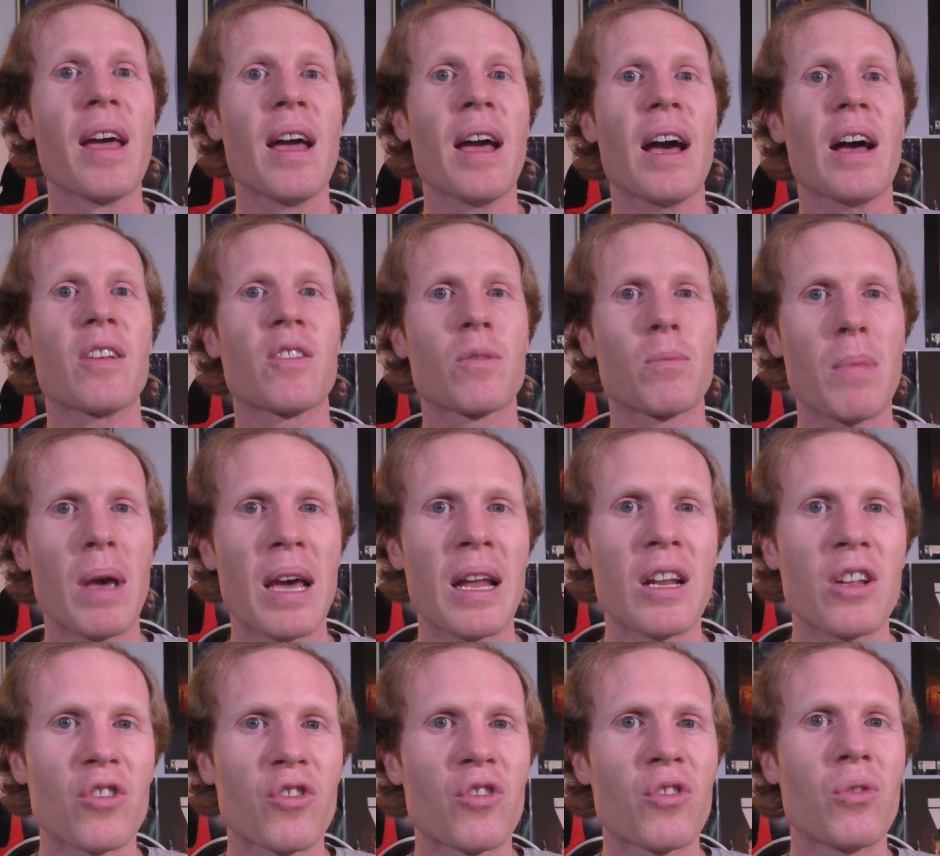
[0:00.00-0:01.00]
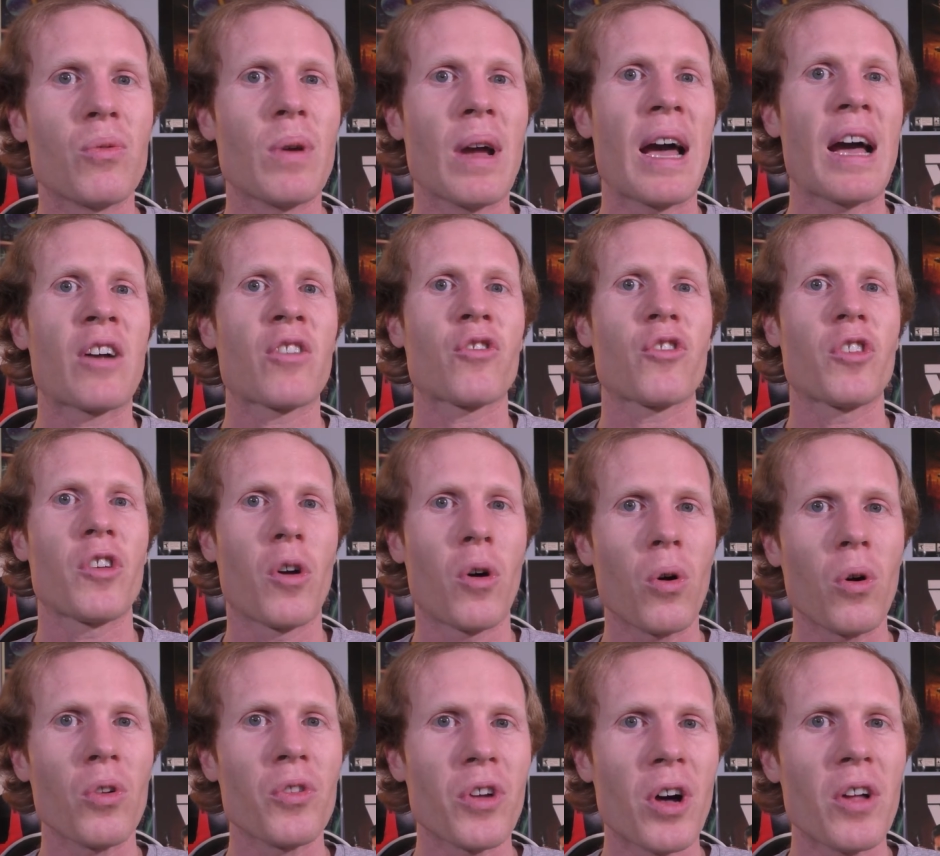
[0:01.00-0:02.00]
has managed to actually
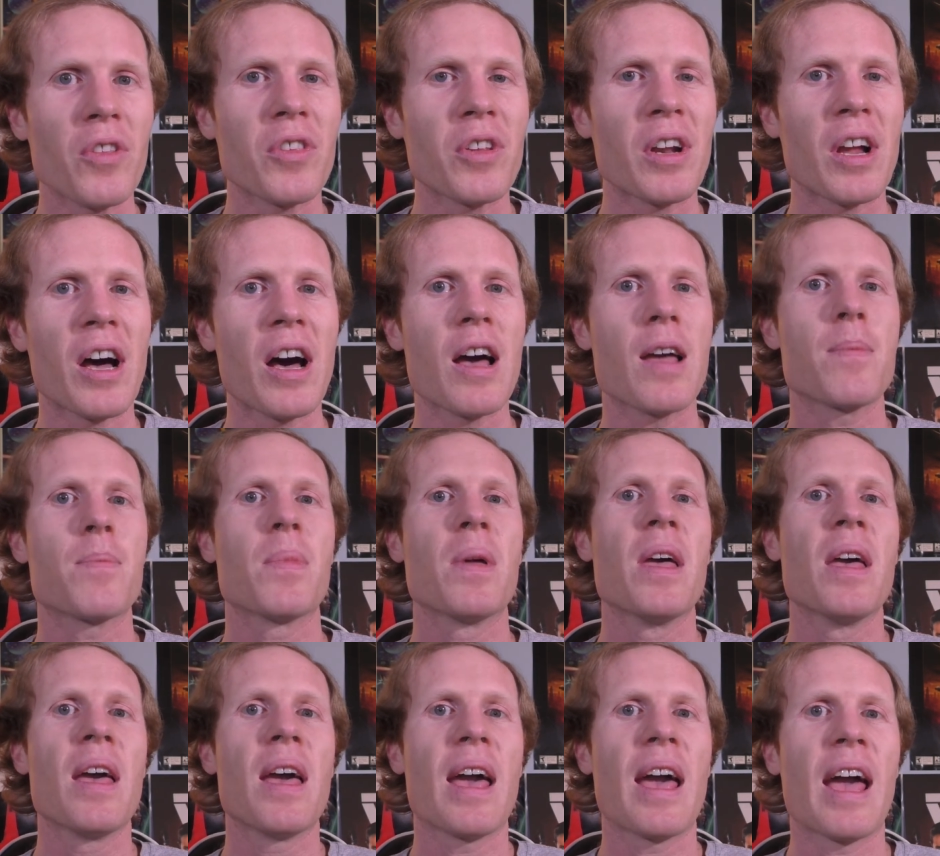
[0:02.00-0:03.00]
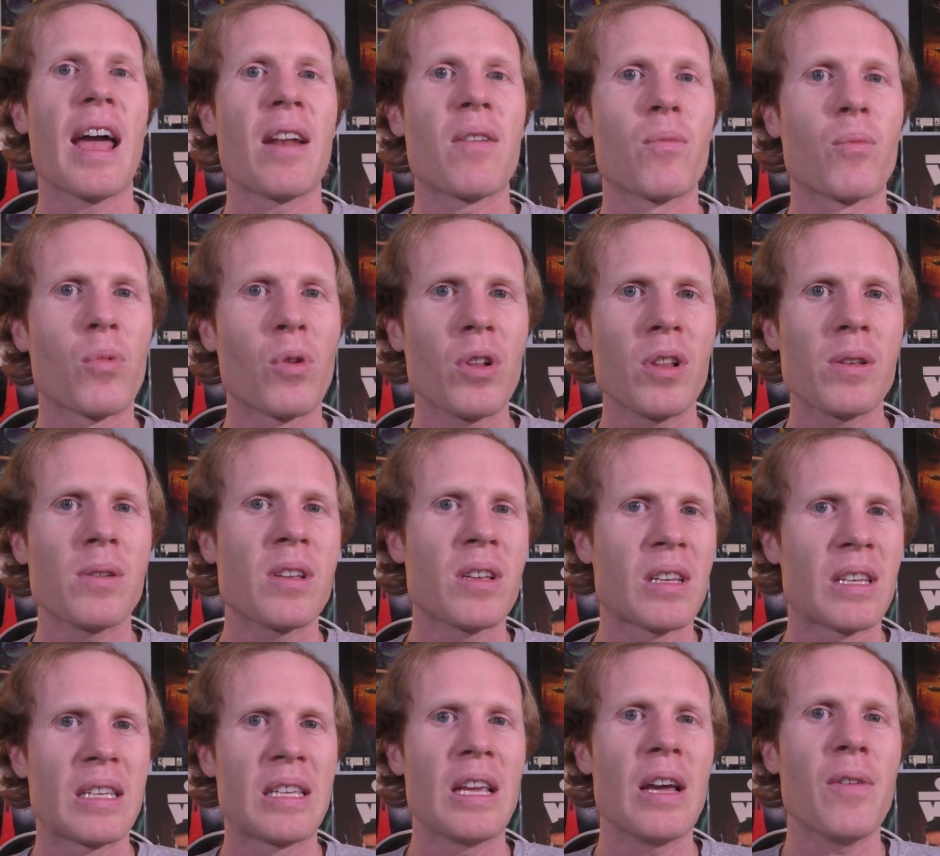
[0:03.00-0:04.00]
hold on to the hype and really
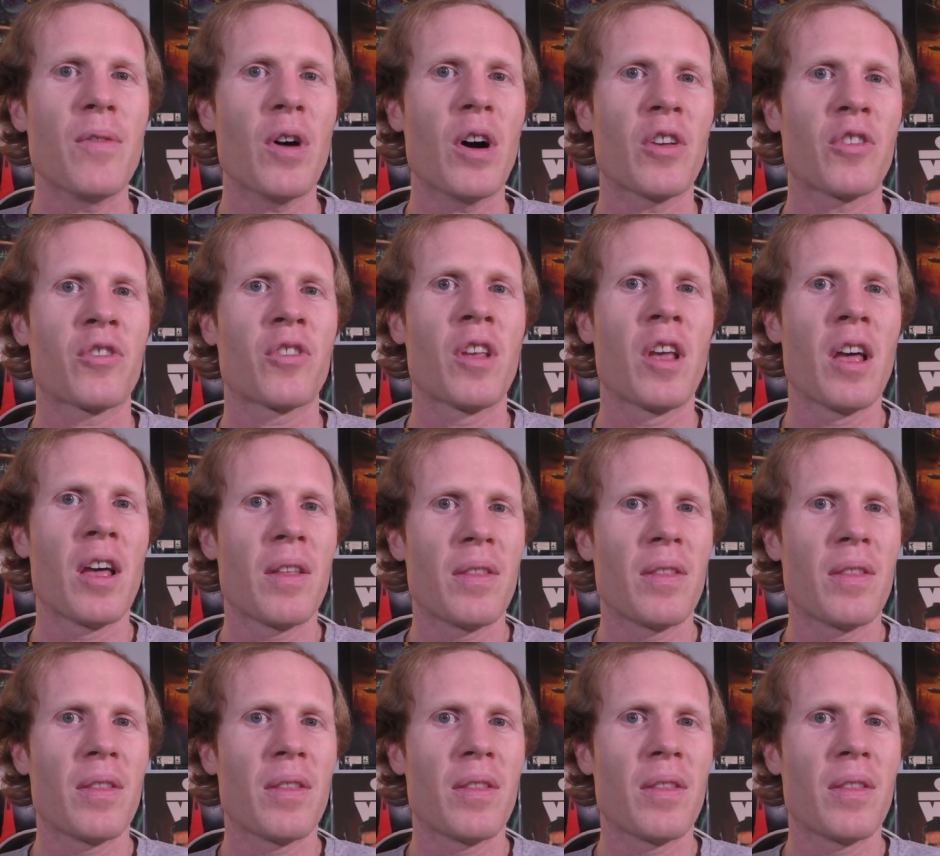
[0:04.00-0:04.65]
give us